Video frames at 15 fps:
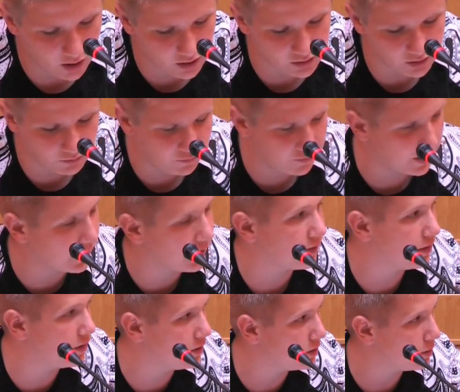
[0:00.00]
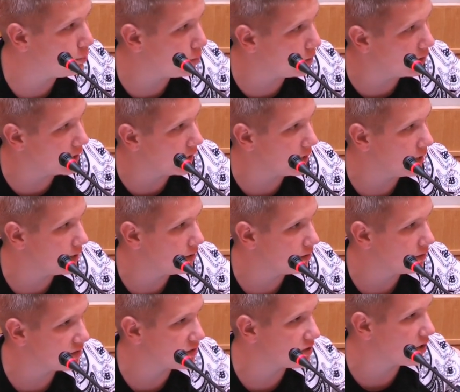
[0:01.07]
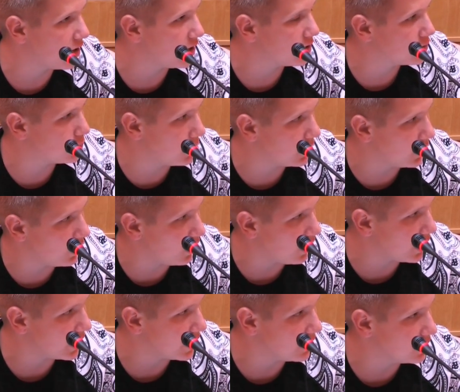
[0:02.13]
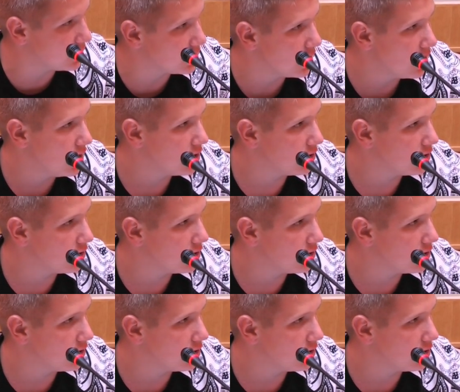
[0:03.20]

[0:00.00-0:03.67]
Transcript: I don't think that the bully decides where the line is.